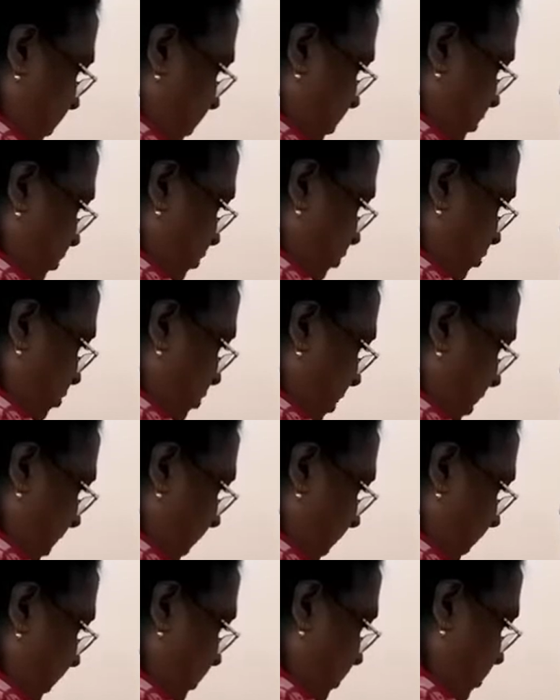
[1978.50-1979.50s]
into
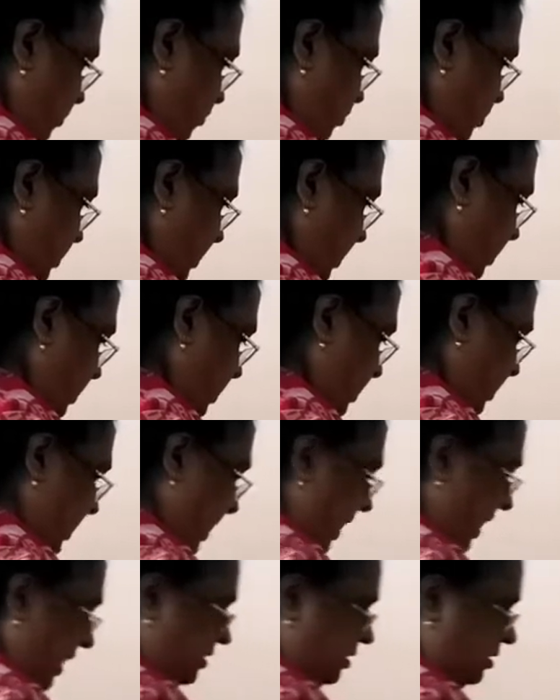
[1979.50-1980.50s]
hydrogen
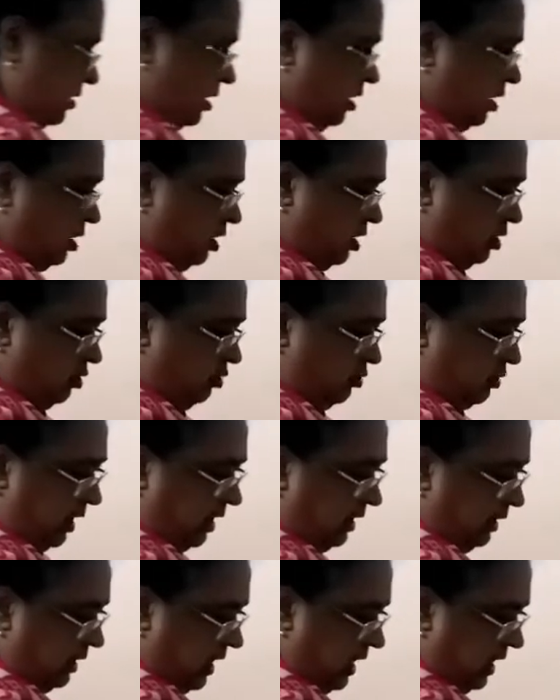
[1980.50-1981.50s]
gas. You
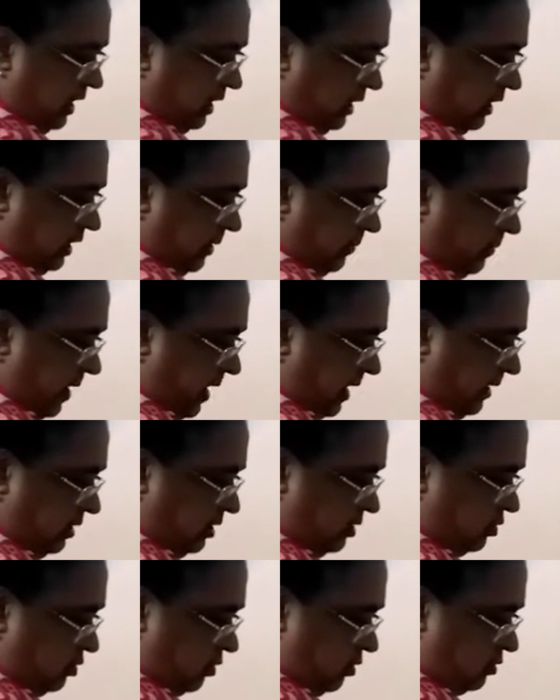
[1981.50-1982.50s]
can take it up like
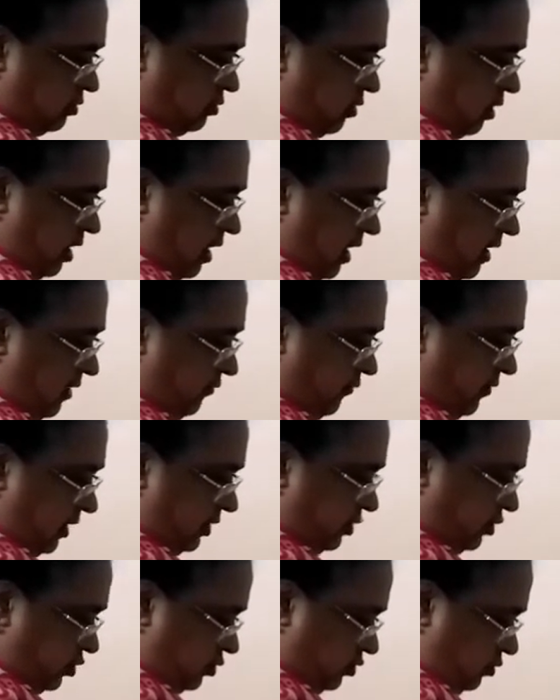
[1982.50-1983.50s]
this also, half
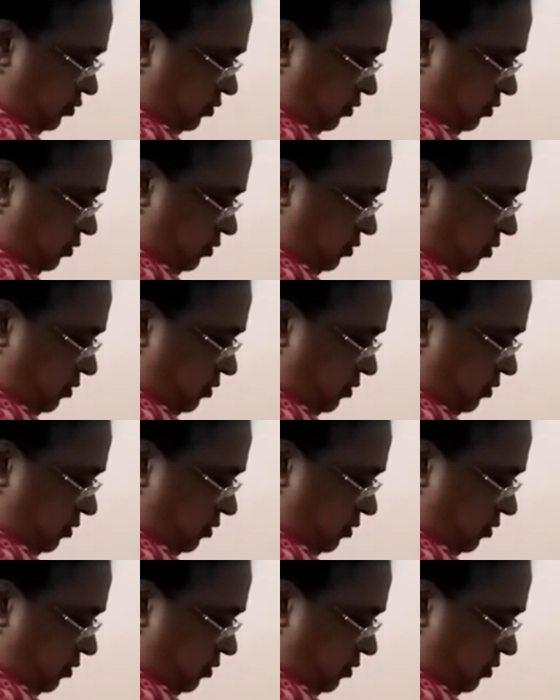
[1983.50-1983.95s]
H2